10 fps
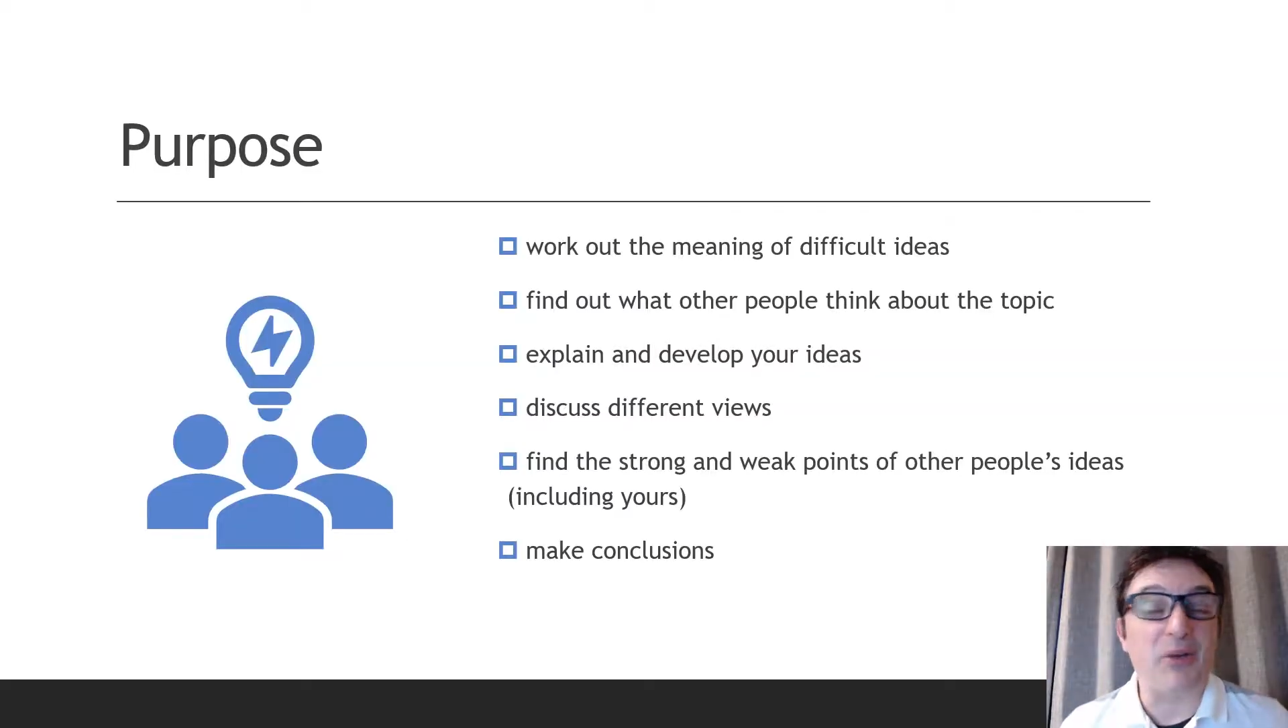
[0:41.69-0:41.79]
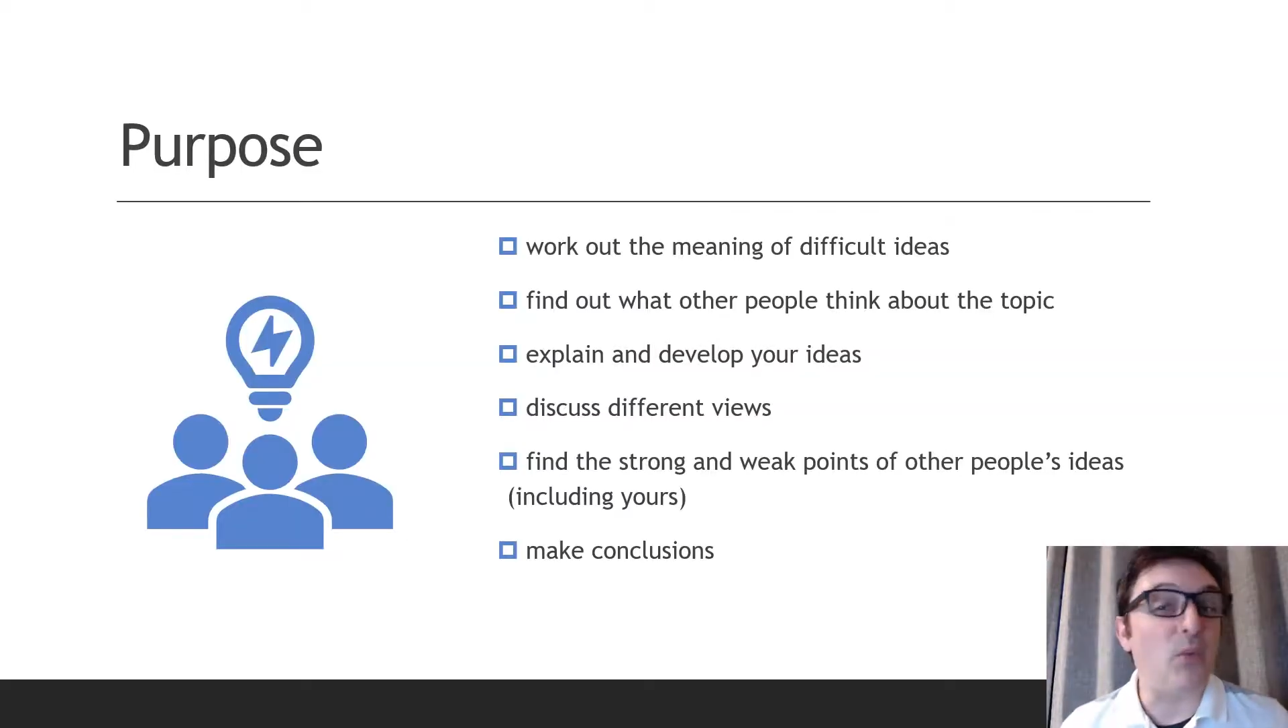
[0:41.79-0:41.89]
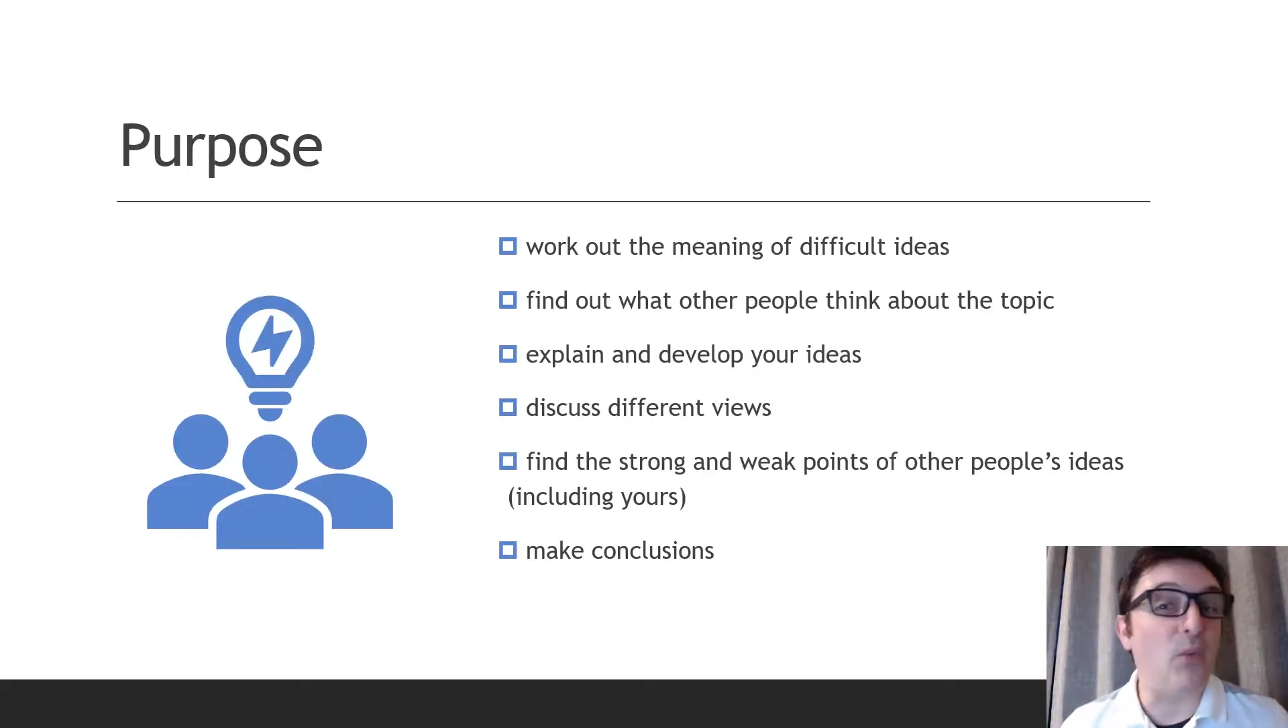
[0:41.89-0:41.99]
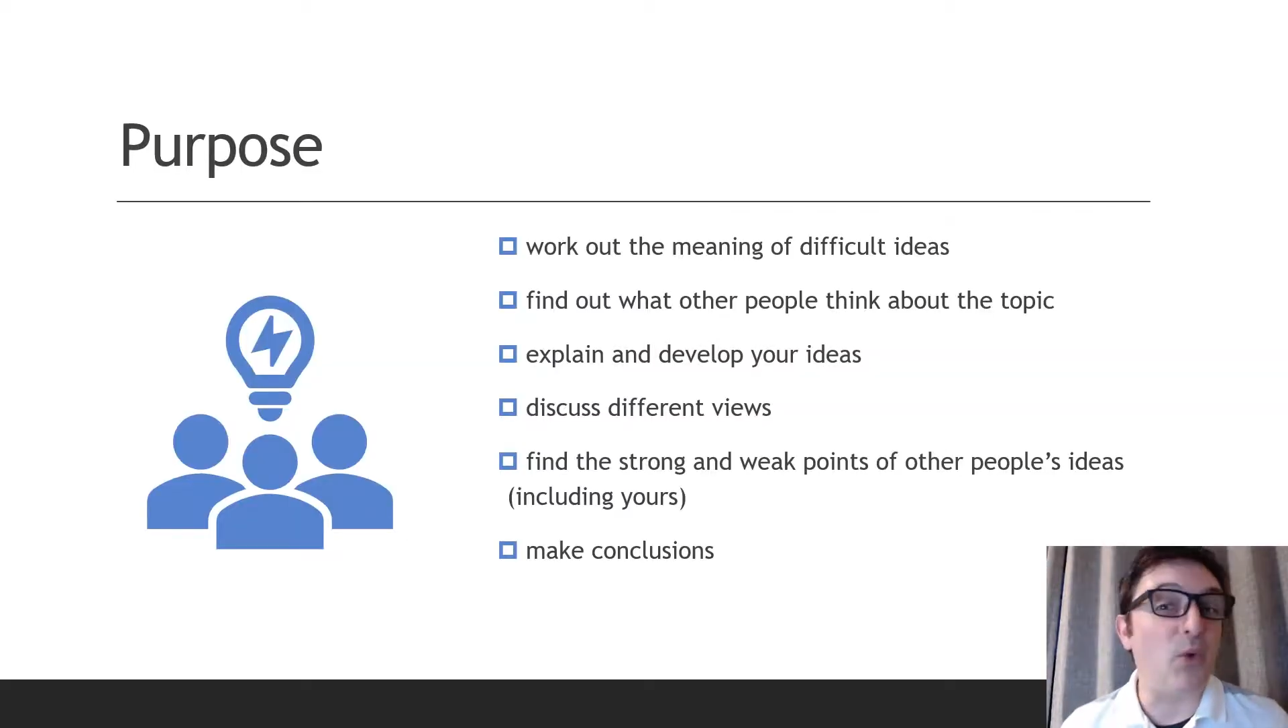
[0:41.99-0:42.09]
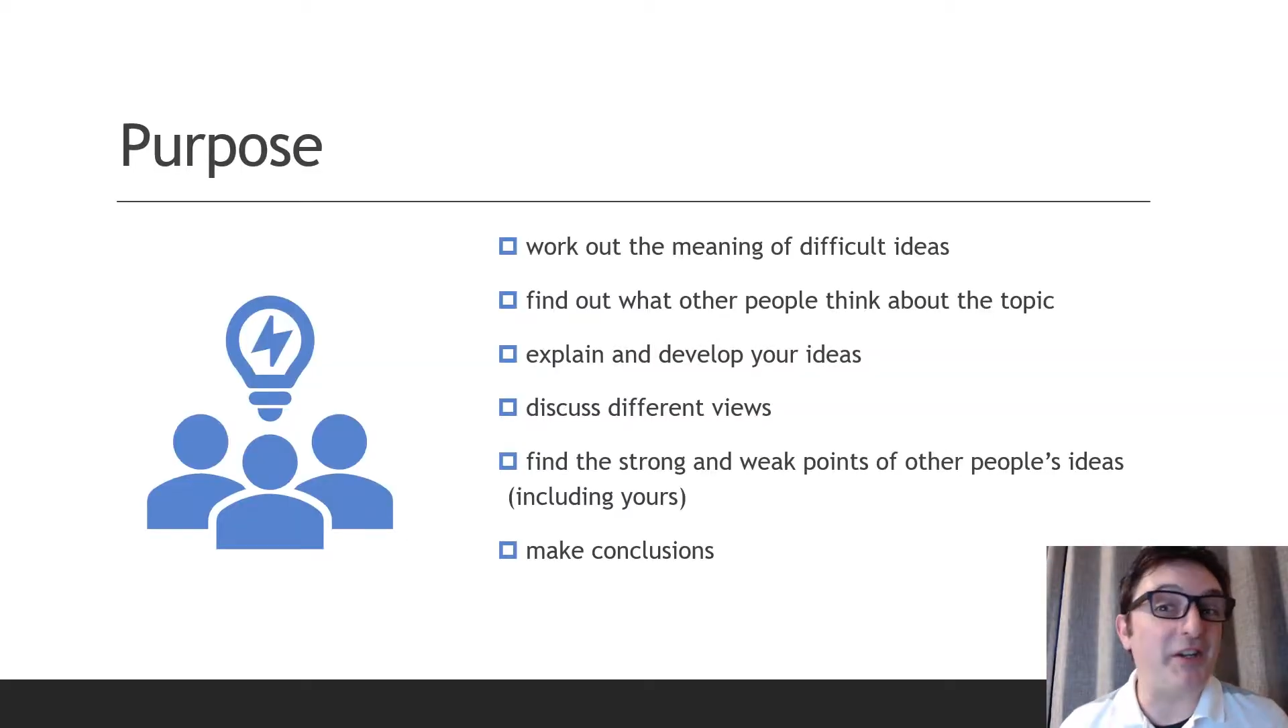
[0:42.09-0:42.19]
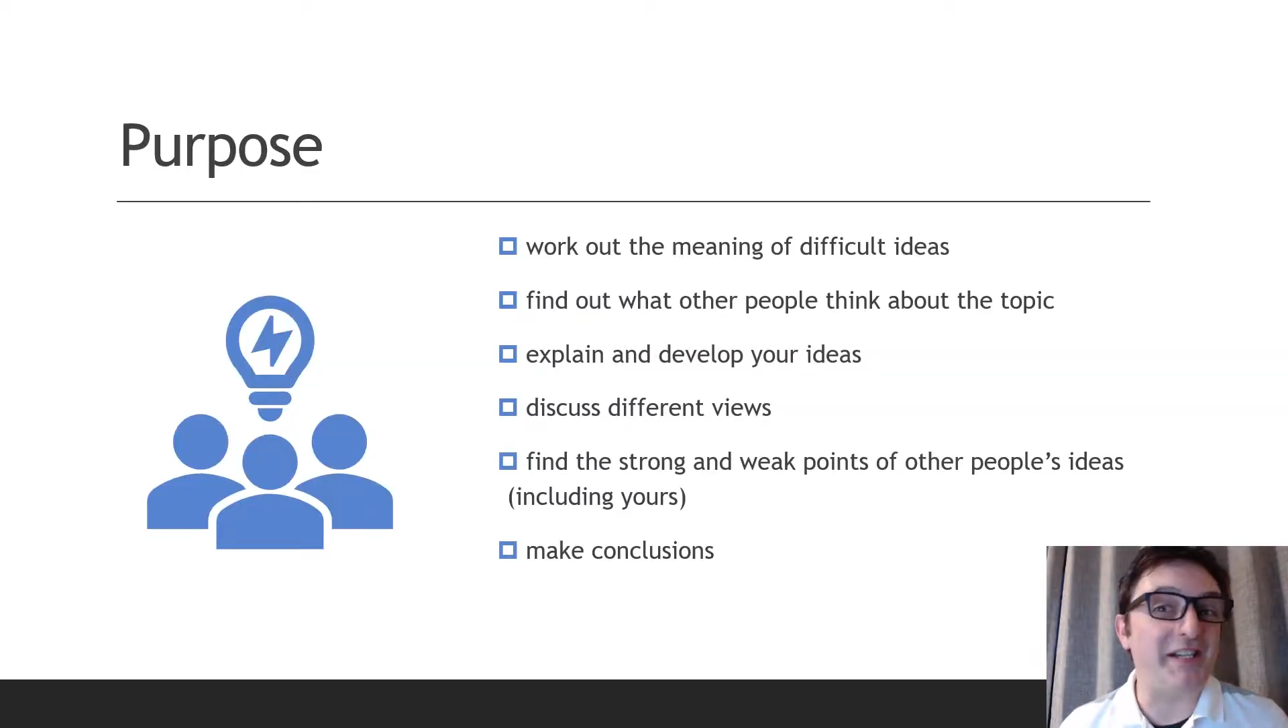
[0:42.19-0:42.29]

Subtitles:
what a